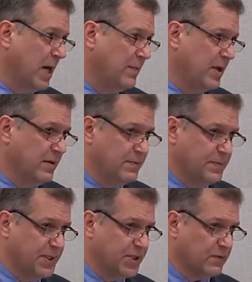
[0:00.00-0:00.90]
there might be
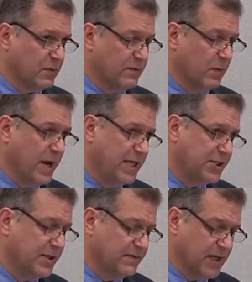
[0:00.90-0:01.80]
potential
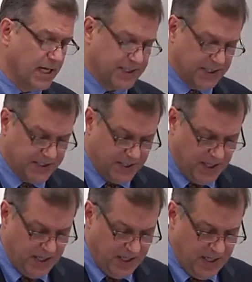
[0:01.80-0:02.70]
formation of toxic
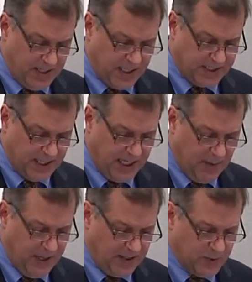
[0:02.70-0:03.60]
toxic
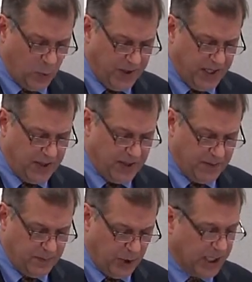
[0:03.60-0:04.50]
compounds within
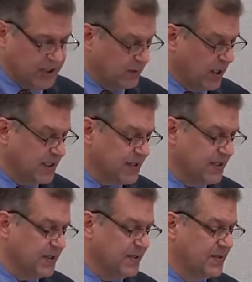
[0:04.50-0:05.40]
the production
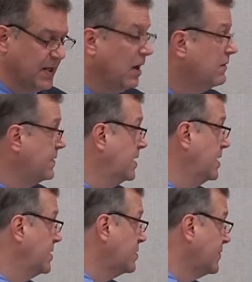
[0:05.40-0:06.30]
process itself.
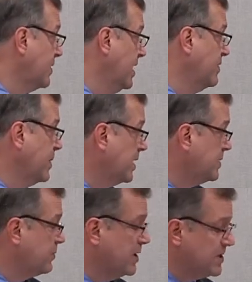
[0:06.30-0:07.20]
Heavy
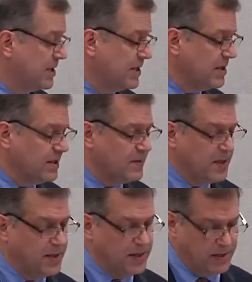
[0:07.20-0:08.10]
metals present in
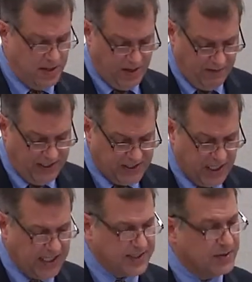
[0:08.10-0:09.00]

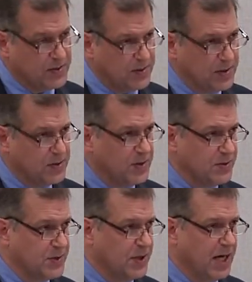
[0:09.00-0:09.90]
feedstocks, this, this,
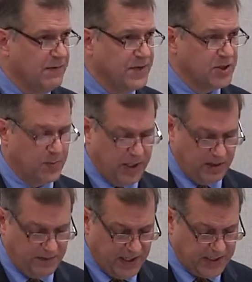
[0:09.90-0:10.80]
this could have
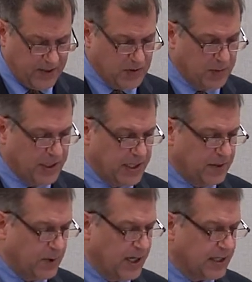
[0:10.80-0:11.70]
detrimental effects on
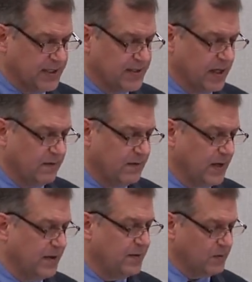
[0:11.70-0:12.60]
the product itself.
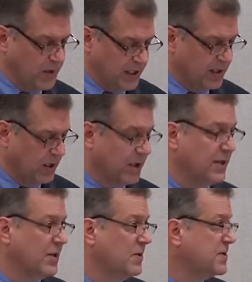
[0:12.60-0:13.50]
And
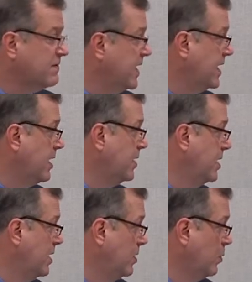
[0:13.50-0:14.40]
get those to
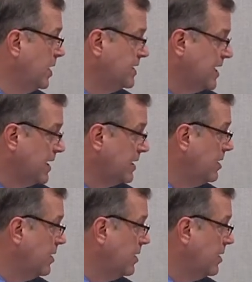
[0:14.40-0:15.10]
out what exactly